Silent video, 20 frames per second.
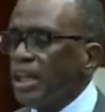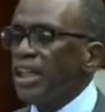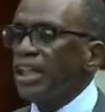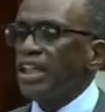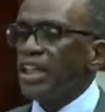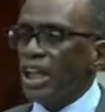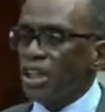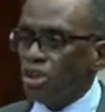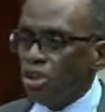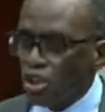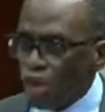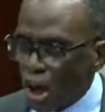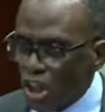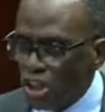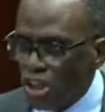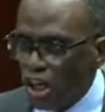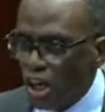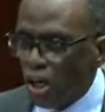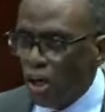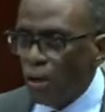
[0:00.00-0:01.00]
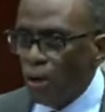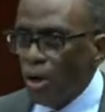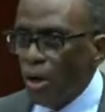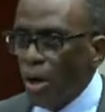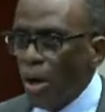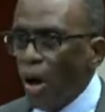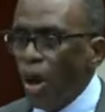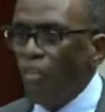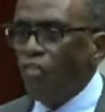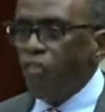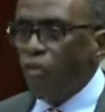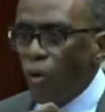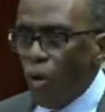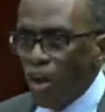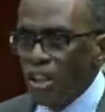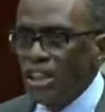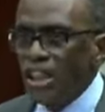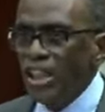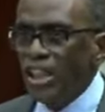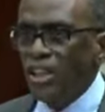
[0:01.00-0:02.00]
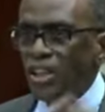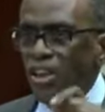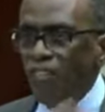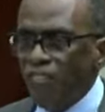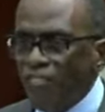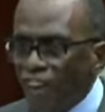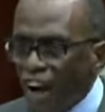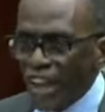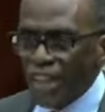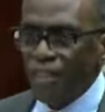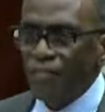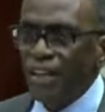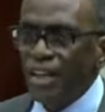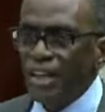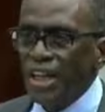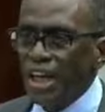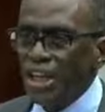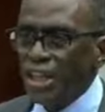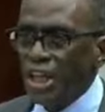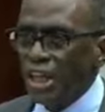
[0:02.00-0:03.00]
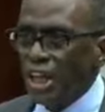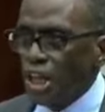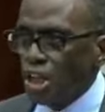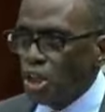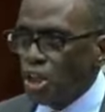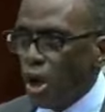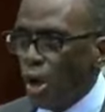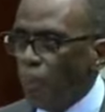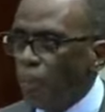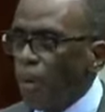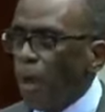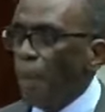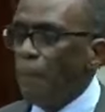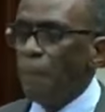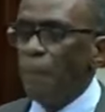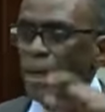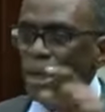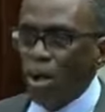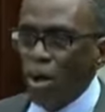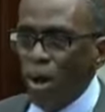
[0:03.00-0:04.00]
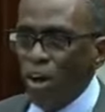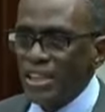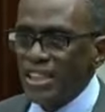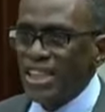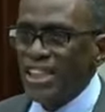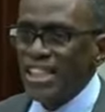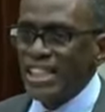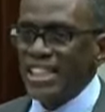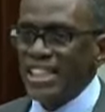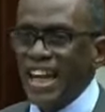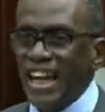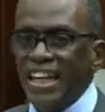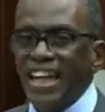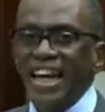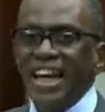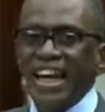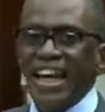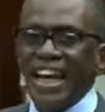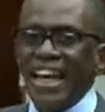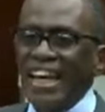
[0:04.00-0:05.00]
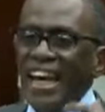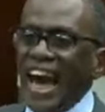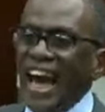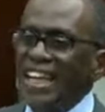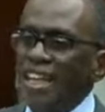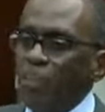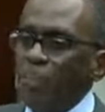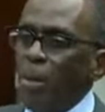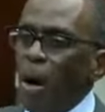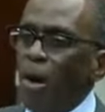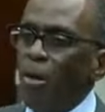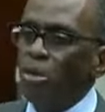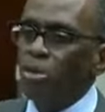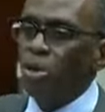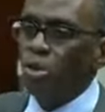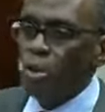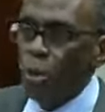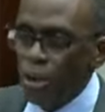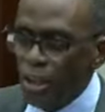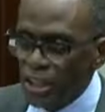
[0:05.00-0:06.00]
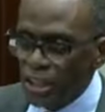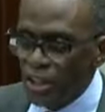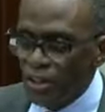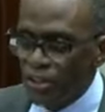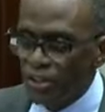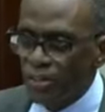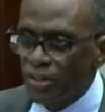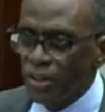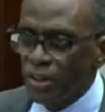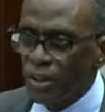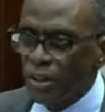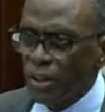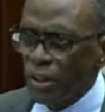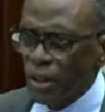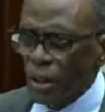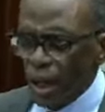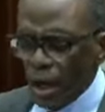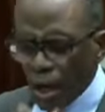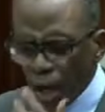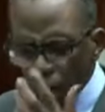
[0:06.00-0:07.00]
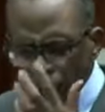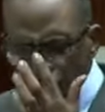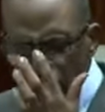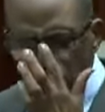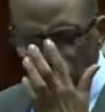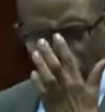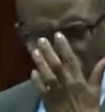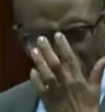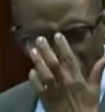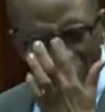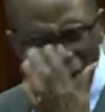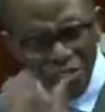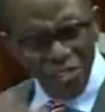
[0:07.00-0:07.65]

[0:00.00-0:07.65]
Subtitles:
the daughter of the father of the nation a job because he said he had the power to do it. And you talk about